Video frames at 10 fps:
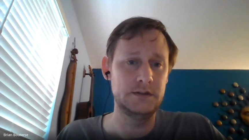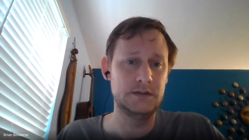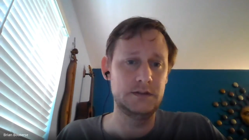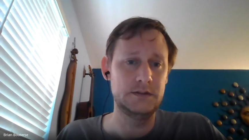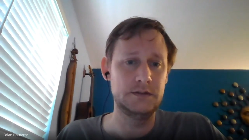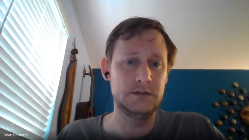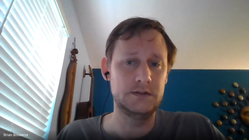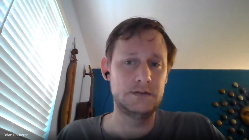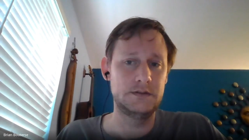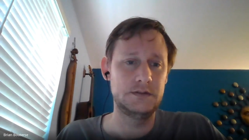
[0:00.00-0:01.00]

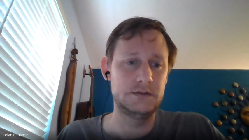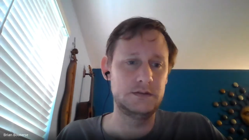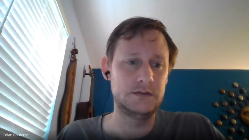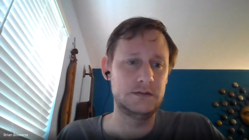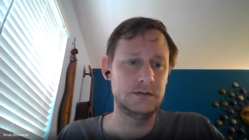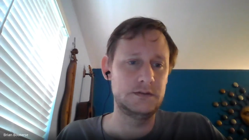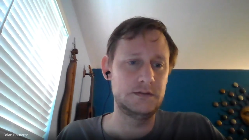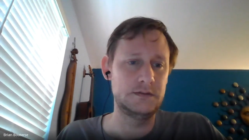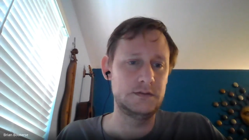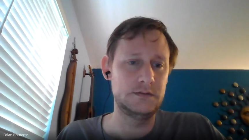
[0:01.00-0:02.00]

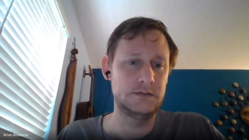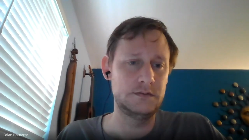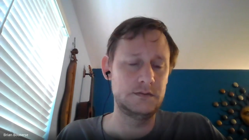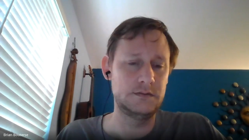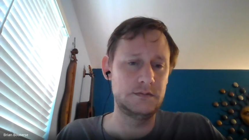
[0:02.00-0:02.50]
(silence)